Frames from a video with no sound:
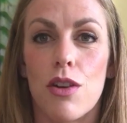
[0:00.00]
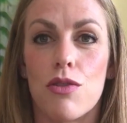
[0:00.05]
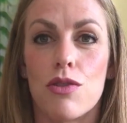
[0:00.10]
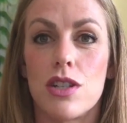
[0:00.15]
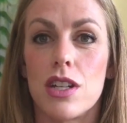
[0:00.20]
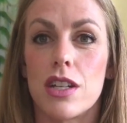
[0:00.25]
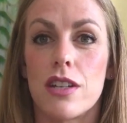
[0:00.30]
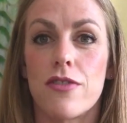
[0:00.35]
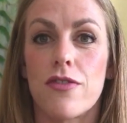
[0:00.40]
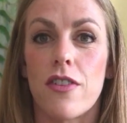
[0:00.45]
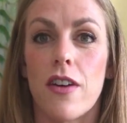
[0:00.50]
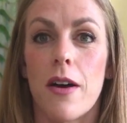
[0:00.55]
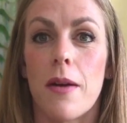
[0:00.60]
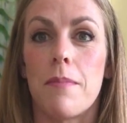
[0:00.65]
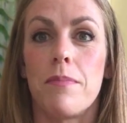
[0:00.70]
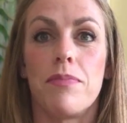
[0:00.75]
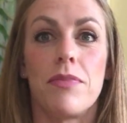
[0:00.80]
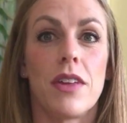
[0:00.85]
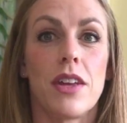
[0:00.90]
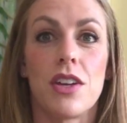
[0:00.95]
just
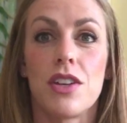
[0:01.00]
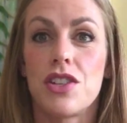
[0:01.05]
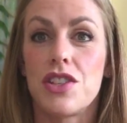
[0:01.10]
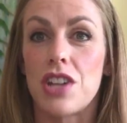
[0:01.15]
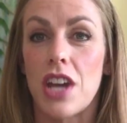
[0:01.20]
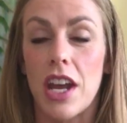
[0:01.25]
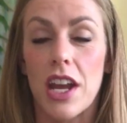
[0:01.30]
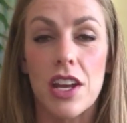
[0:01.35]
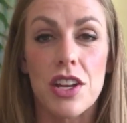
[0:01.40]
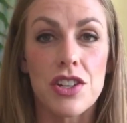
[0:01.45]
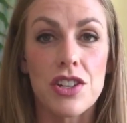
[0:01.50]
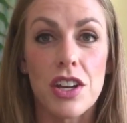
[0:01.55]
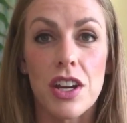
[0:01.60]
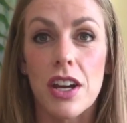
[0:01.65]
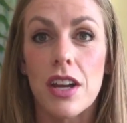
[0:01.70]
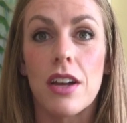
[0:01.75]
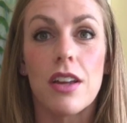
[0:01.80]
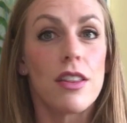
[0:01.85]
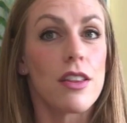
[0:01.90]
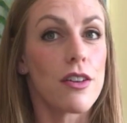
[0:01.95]
from
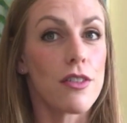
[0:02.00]
changing